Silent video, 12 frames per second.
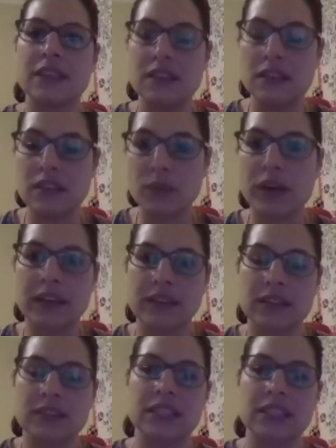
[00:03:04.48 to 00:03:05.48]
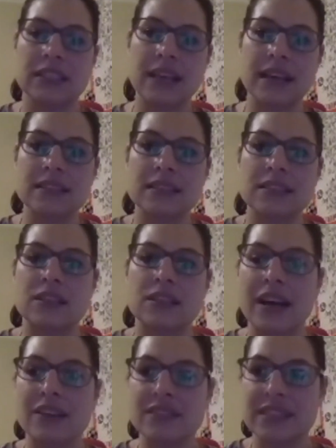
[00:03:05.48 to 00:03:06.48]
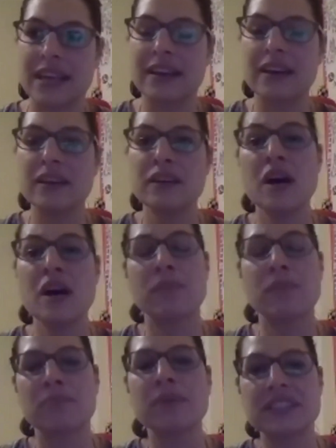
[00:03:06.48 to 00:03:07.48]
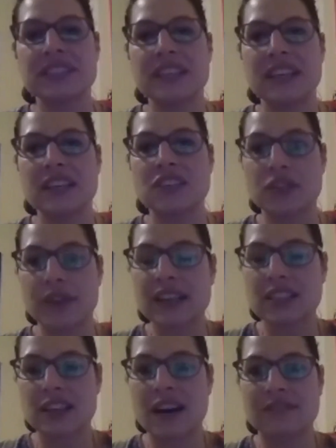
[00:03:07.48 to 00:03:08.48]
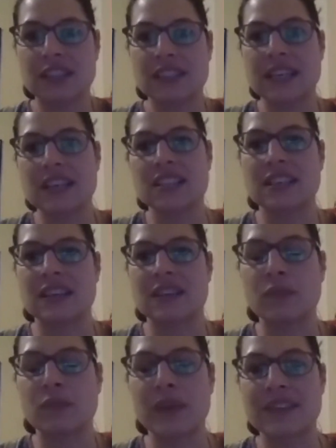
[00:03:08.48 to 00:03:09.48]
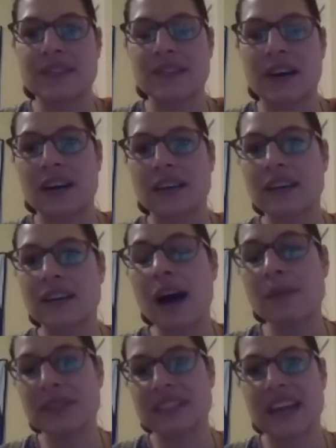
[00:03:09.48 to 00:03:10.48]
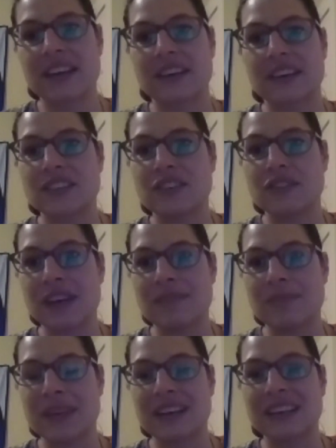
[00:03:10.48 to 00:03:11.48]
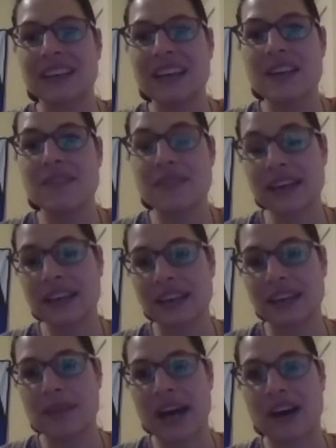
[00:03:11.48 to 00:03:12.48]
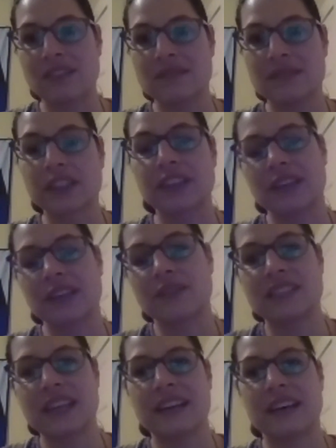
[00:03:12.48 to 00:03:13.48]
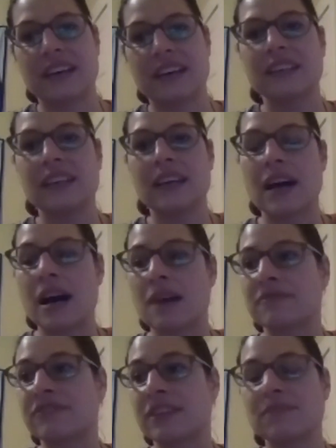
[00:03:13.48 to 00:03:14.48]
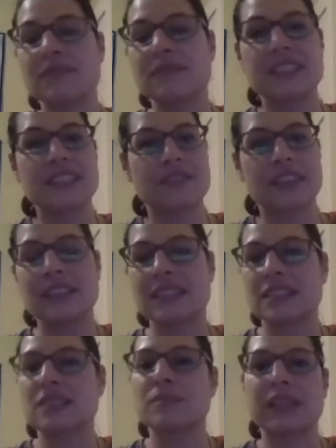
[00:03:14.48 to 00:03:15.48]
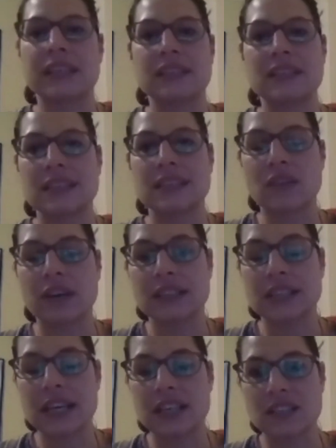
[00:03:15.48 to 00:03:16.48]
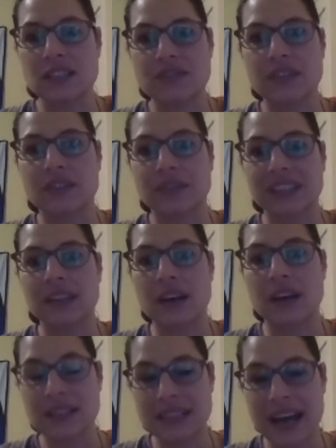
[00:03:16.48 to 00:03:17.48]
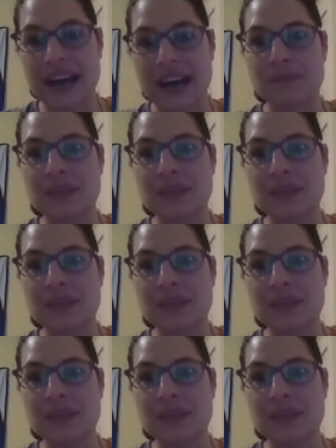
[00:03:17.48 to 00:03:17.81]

new work in the learning sciences around data, but puts it in direct conversation with our commentators who have been thinking about learning with data from different disciplines and orientations for a really long time.